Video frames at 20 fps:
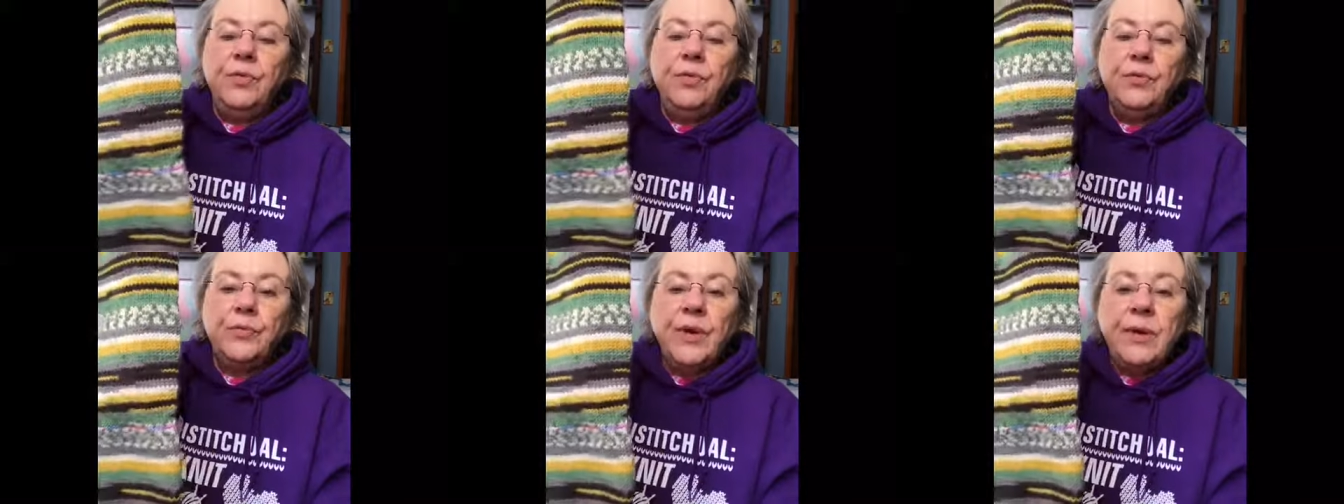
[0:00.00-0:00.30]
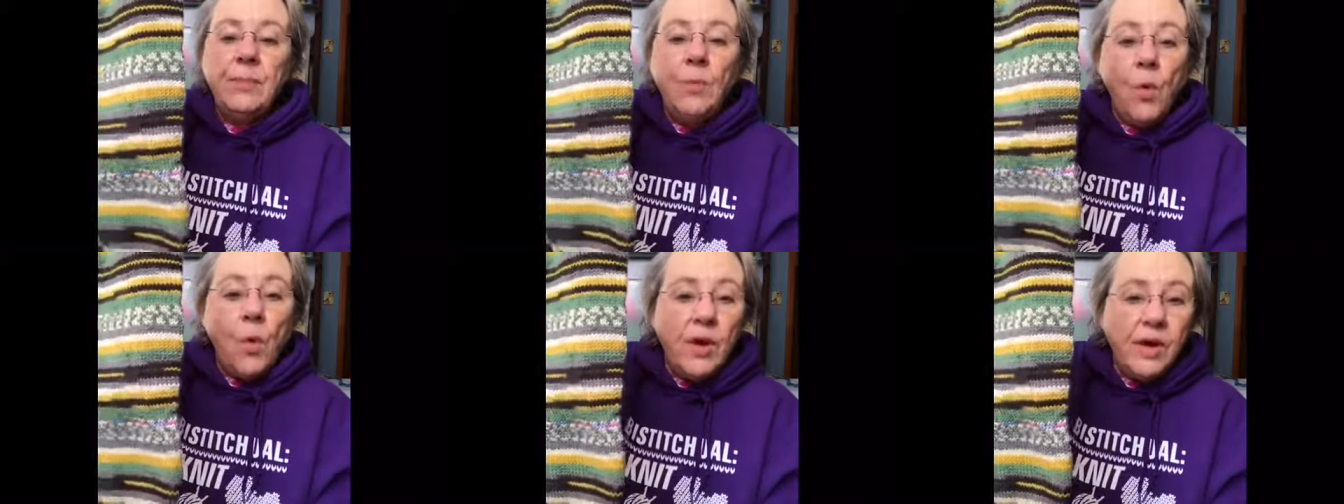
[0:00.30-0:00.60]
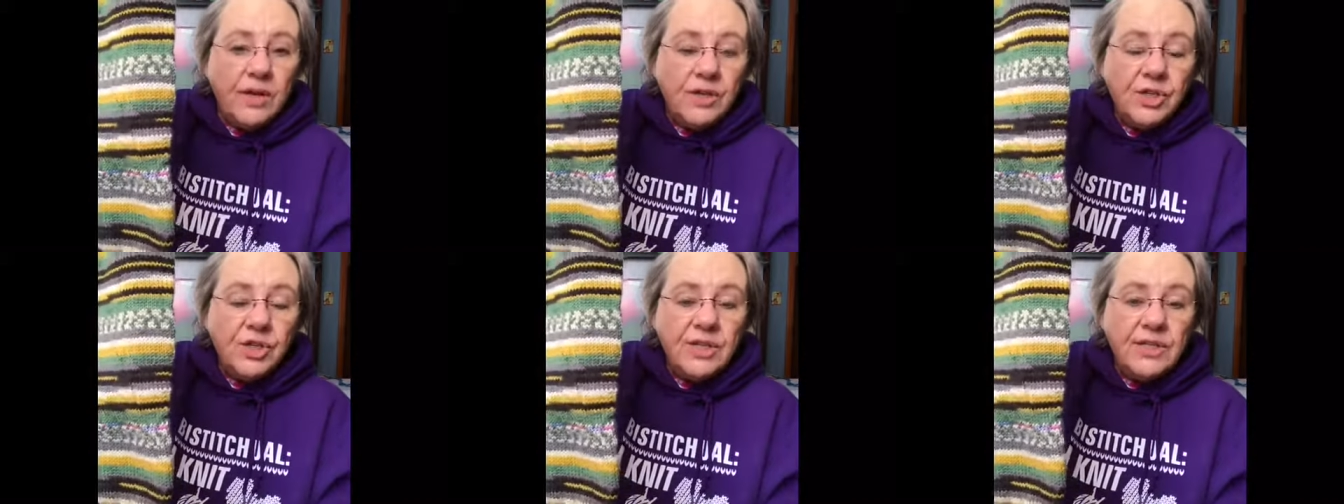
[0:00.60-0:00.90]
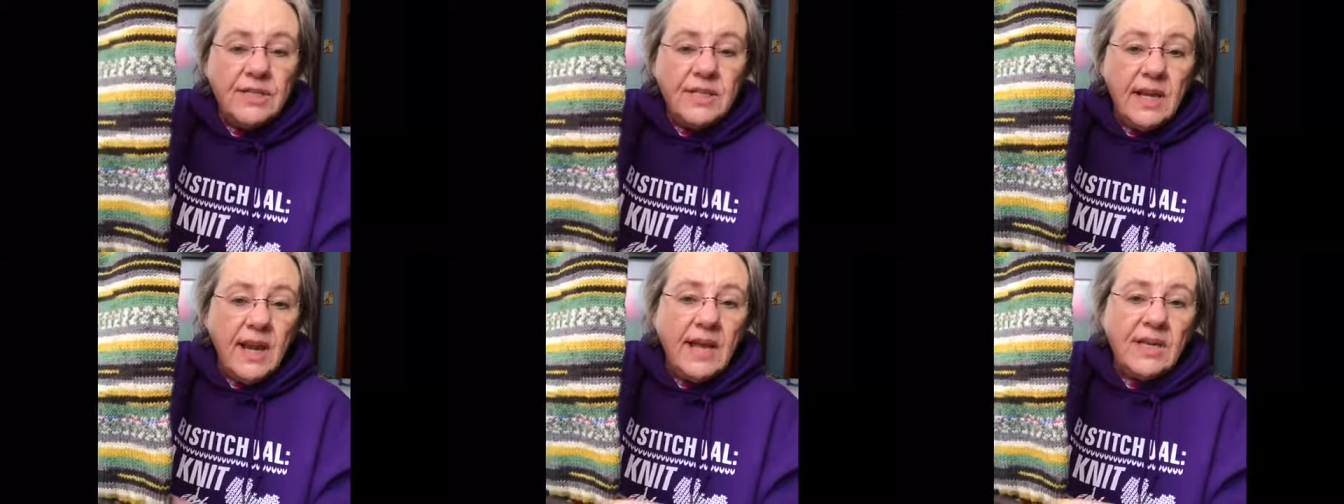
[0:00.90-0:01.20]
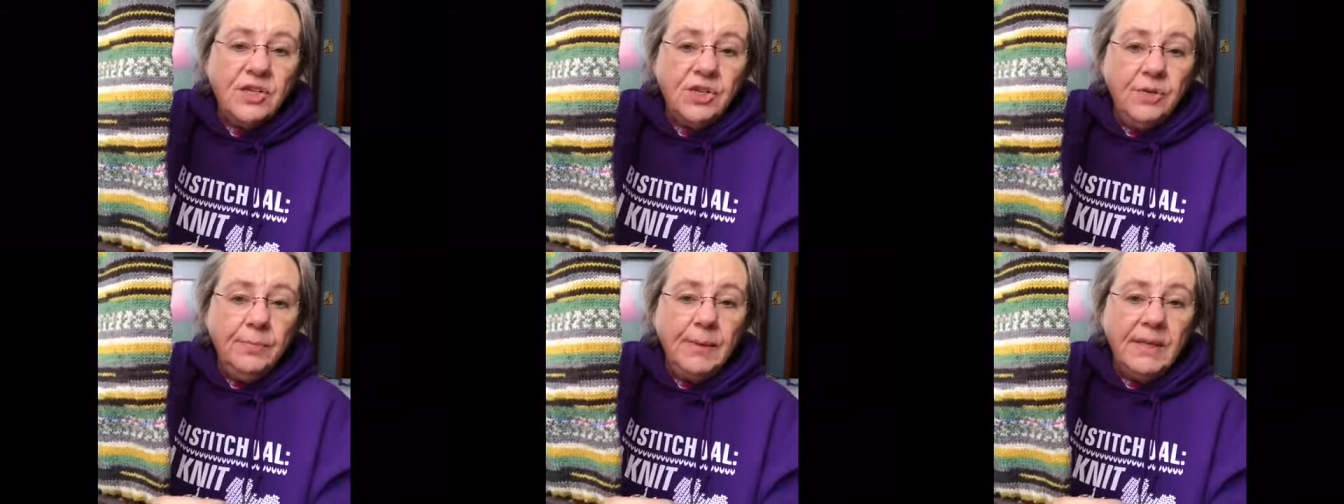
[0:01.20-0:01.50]
three more inches and I
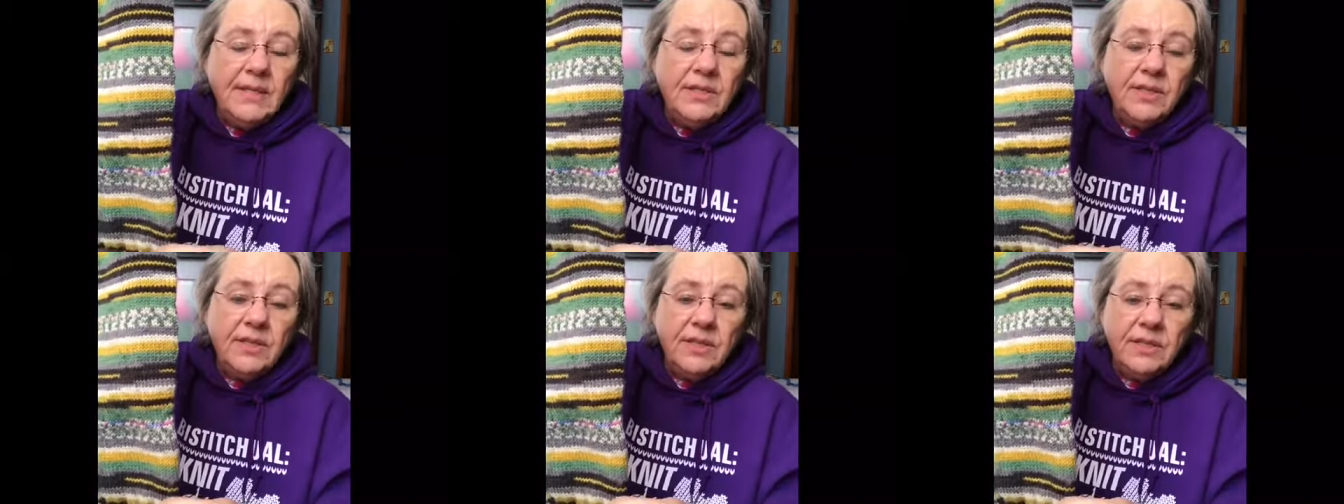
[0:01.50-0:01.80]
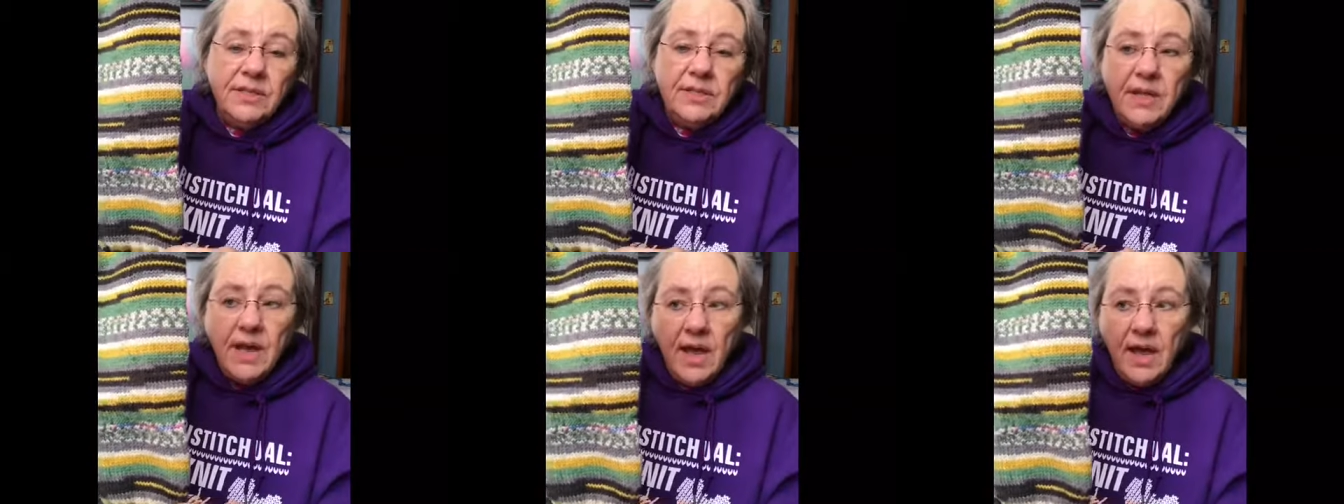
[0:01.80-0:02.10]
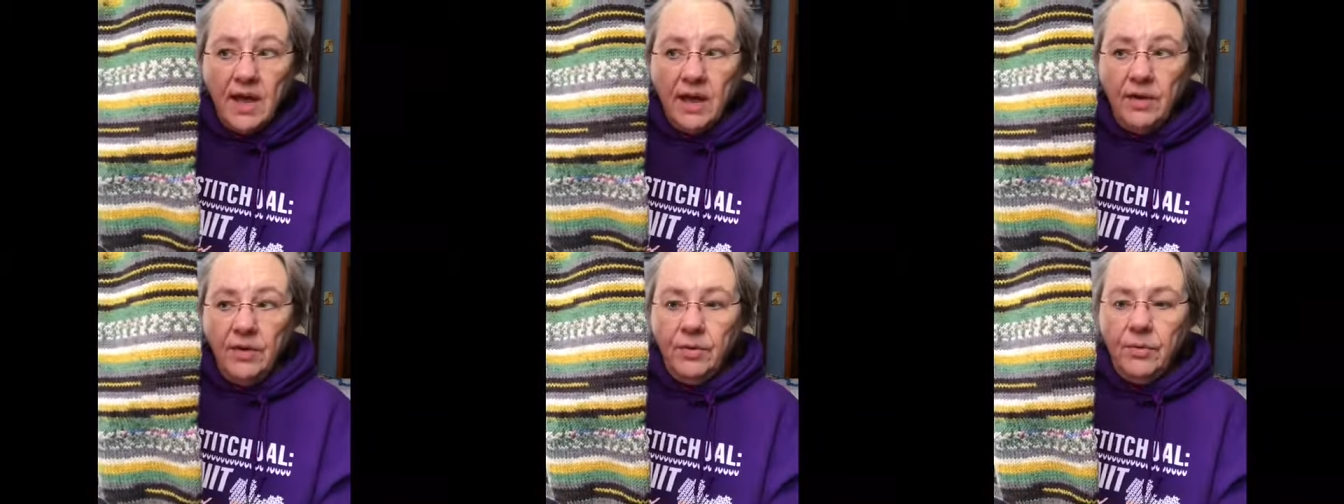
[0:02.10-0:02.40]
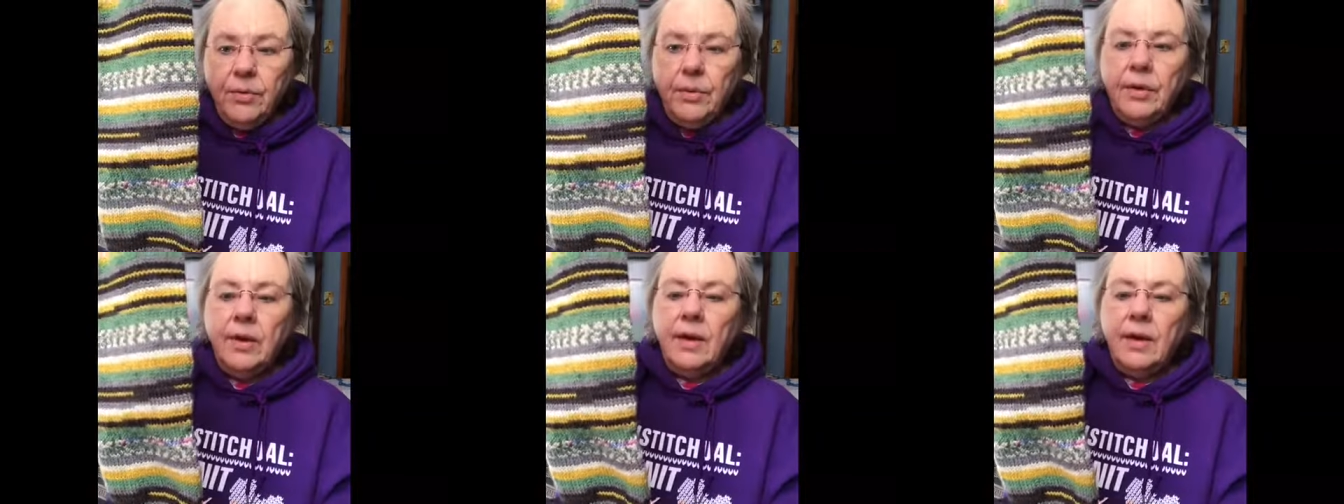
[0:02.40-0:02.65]
should be to the toe.